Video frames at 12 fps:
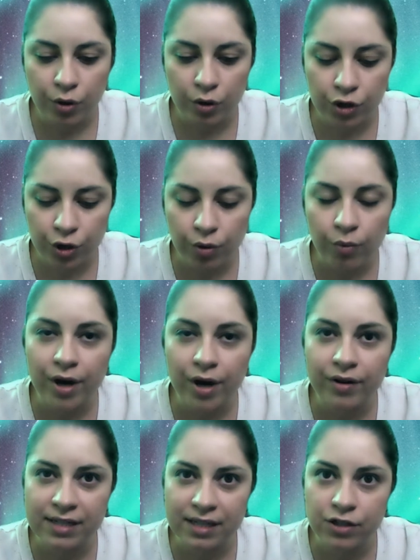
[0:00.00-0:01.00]
Your
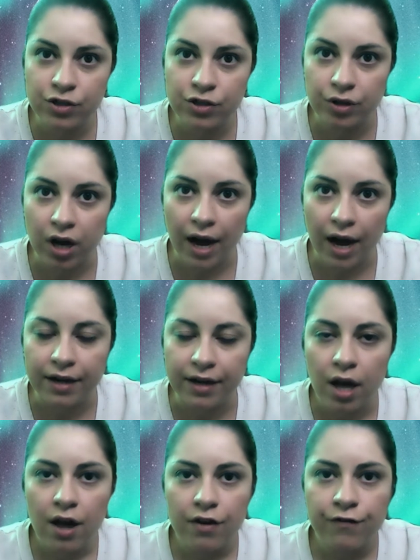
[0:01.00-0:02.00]
awareness is your guide.
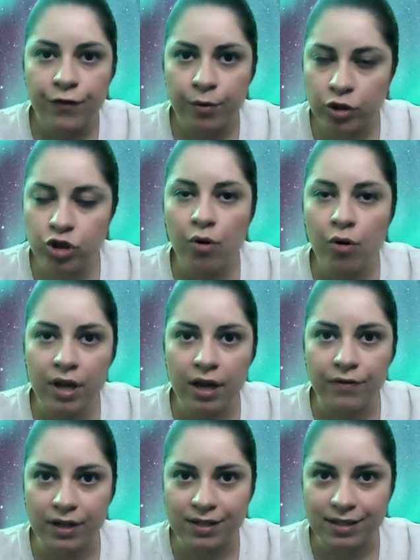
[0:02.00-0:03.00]
For majority
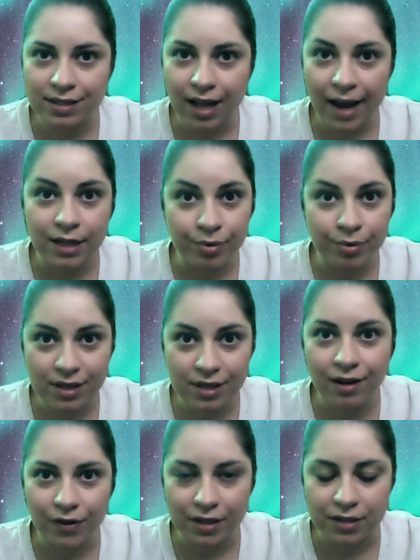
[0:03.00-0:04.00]
of us,
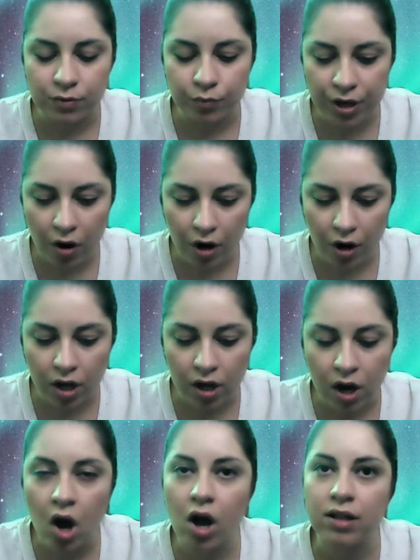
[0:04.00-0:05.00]
90% of us, we are
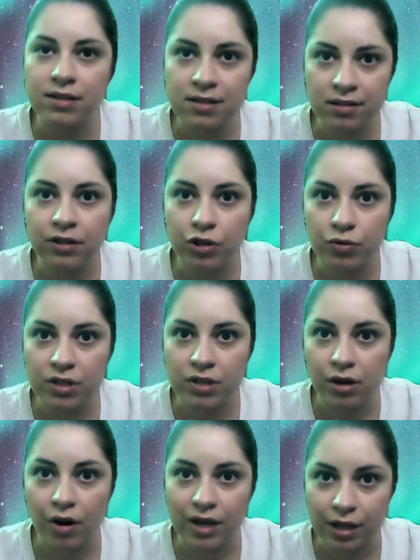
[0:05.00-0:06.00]
constantly
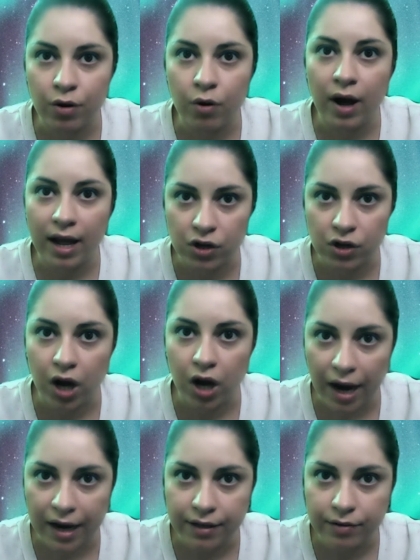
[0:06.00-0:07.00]
using our ego as our
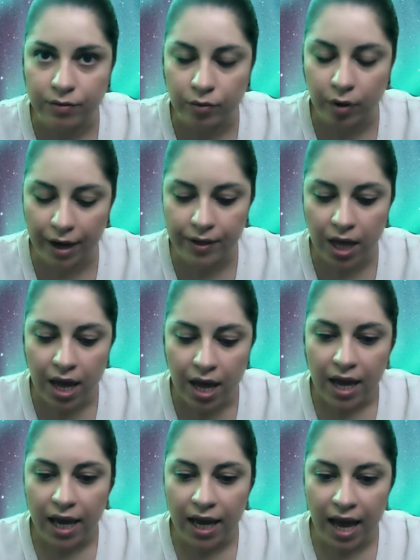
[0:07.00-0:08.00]
guide, right?
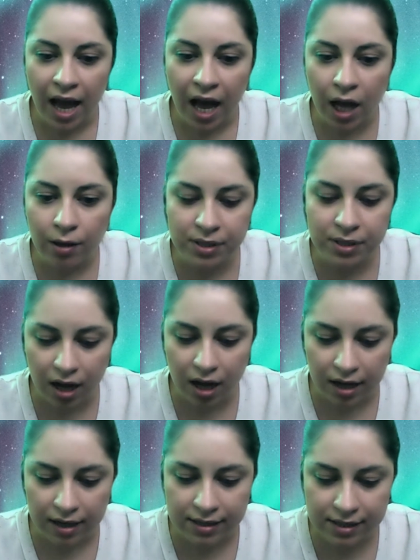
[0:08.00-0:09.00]
It helps
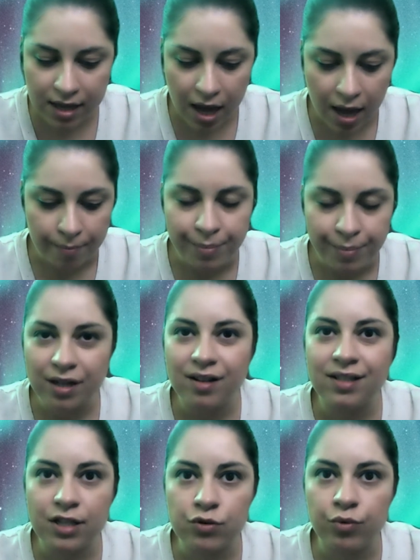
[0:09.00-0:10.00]
us
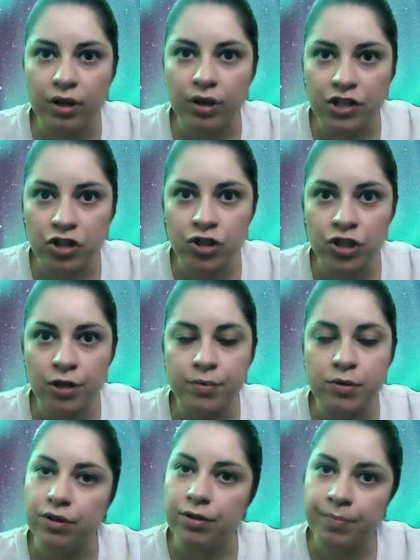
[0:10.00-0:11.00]
build these
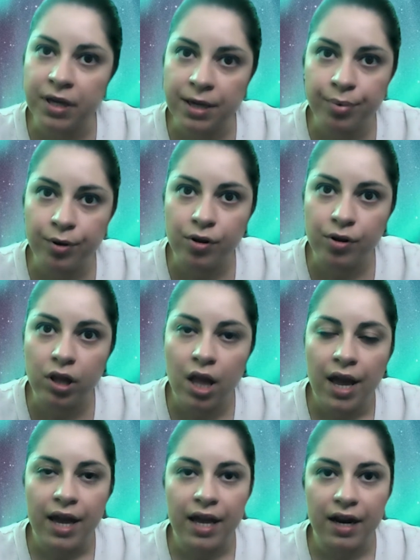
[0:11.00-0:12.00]
relationships with people.
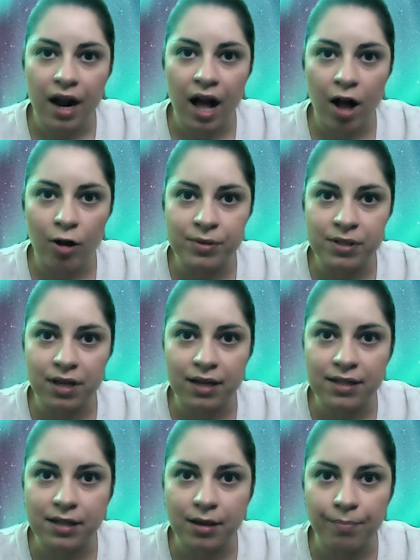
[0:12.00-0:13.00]
It helps
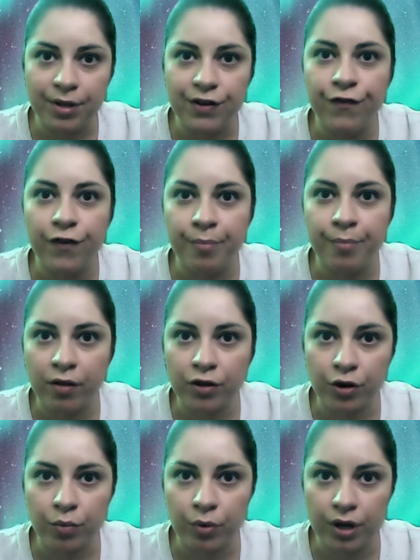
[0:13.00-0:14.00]
us be
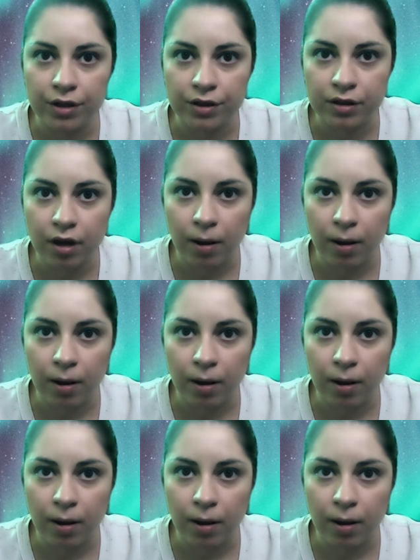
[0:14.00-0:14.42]
familiar with